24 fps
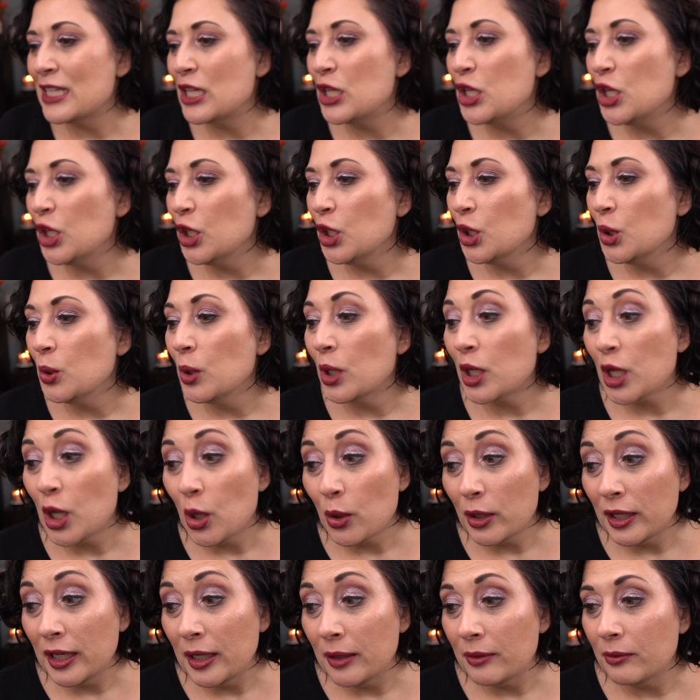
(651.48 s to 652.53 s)
new
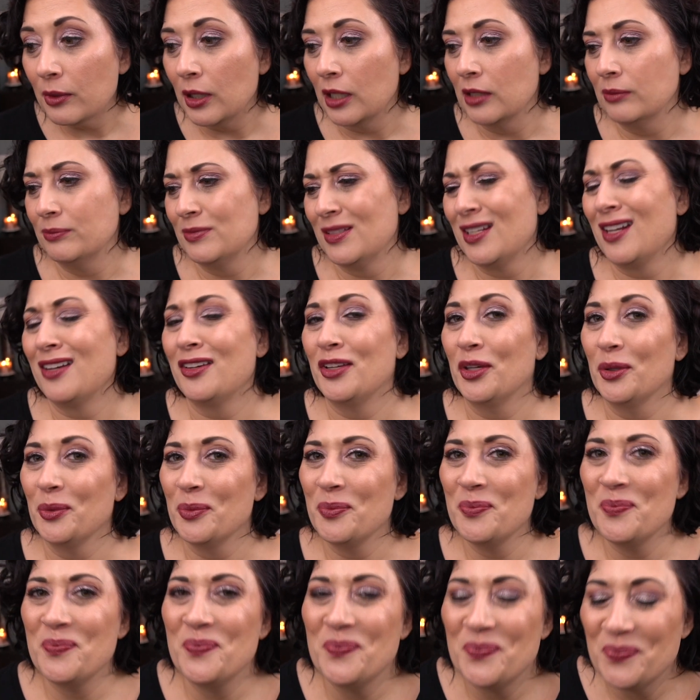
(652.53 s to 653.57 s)
coconut, well, it's not
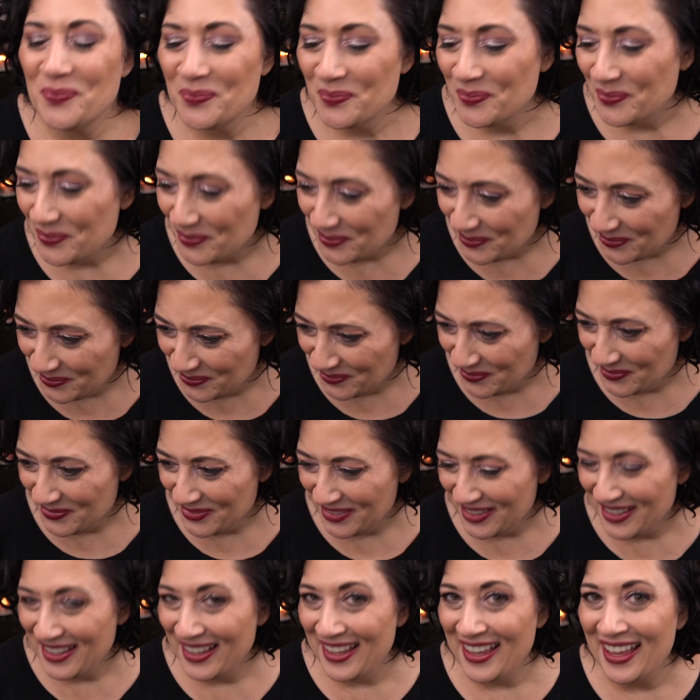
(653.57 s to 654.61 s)

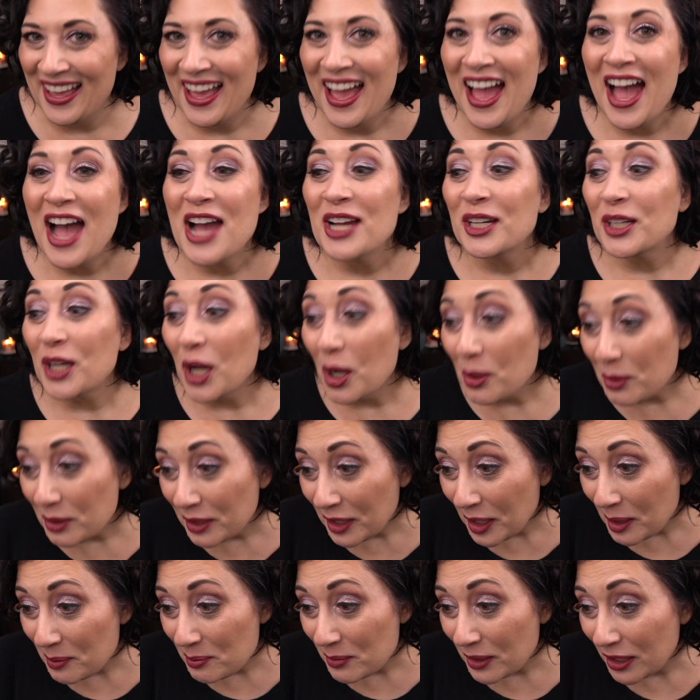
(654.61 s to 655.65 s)
new.
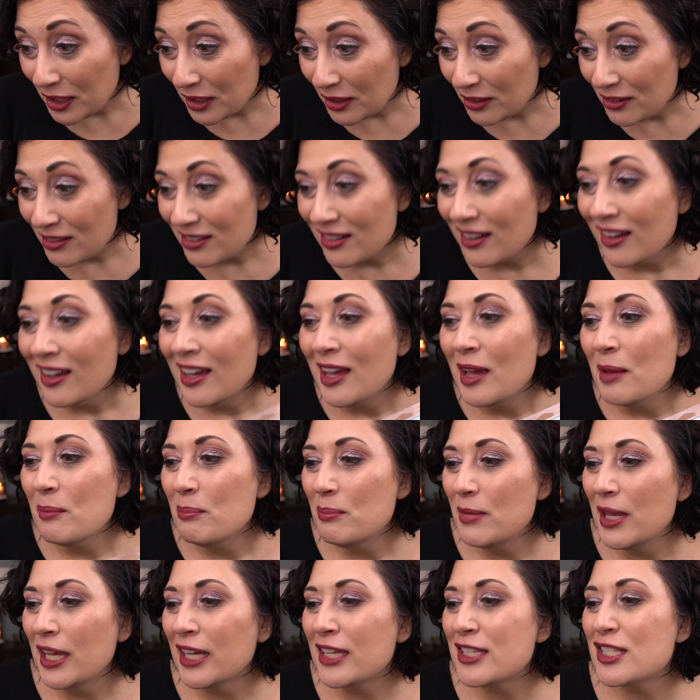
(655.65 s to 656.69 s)
Coconut milk
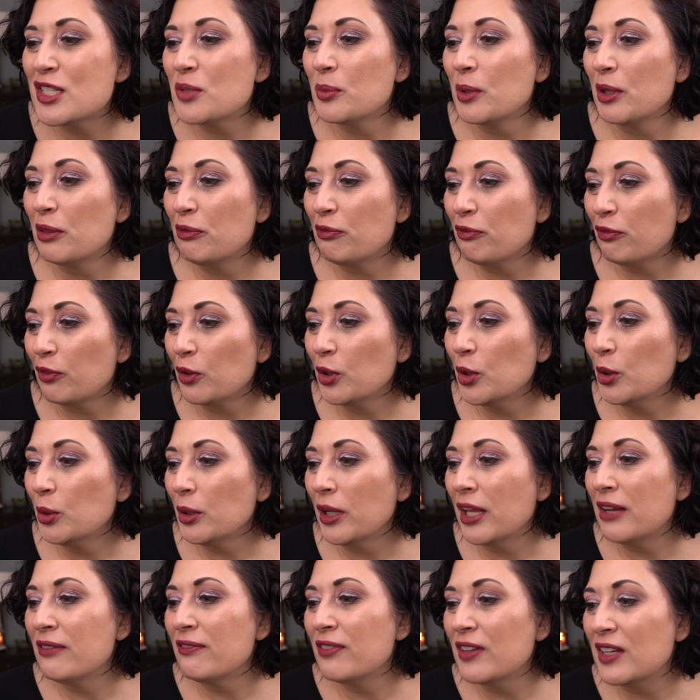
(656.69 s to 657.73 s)
mixed with fruit
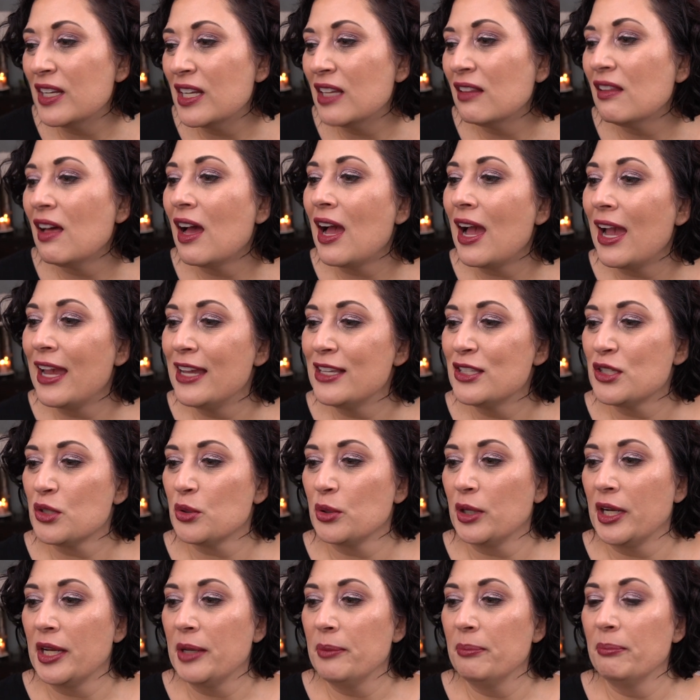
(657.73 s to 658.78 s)
and vanilla ice
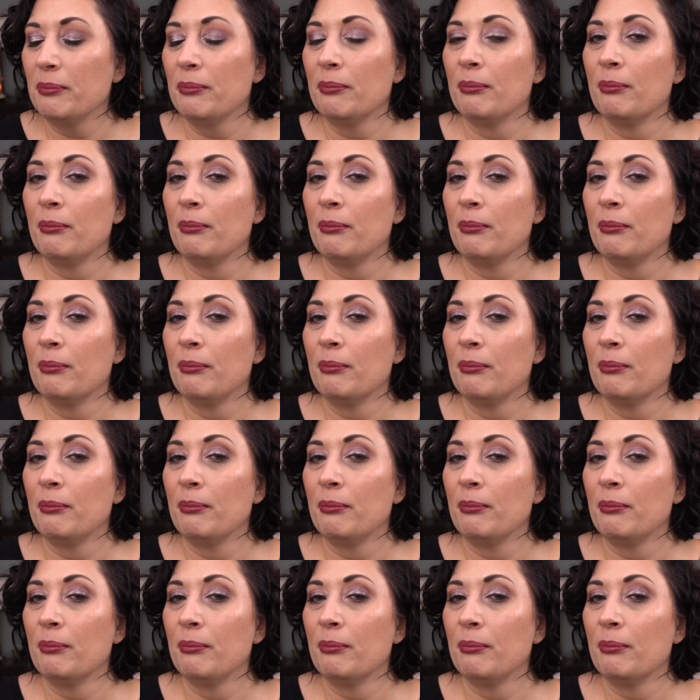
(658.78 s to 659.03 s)
cream.